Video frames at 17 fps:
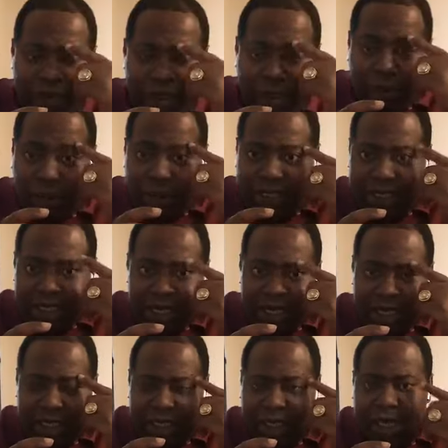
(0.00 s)
are
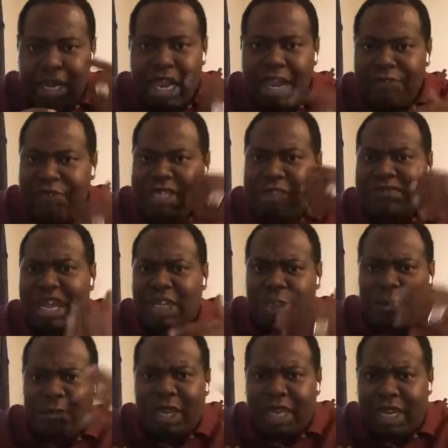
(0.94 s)
creating Future Africa
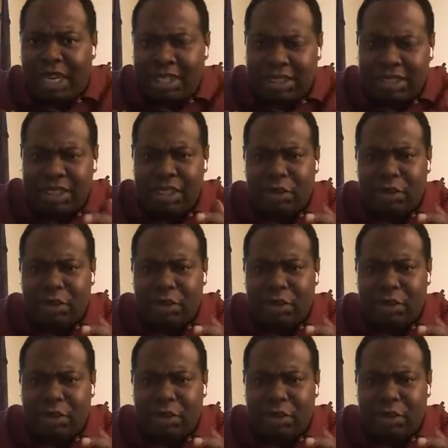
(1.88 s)
Speakers,